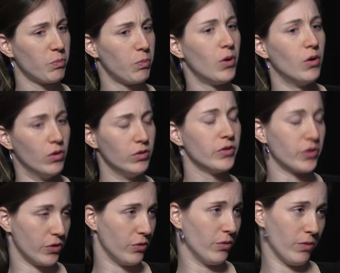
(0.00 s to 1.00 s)
pull
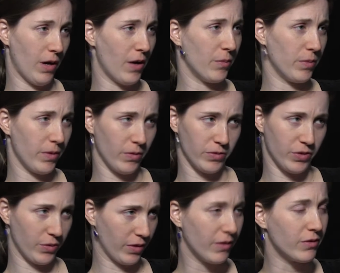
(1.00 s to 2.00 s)
to help those
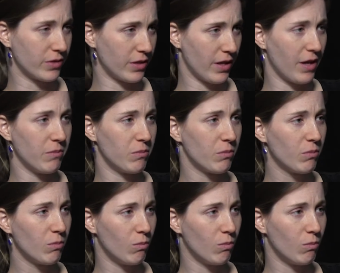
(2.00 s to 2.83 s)
who are close to them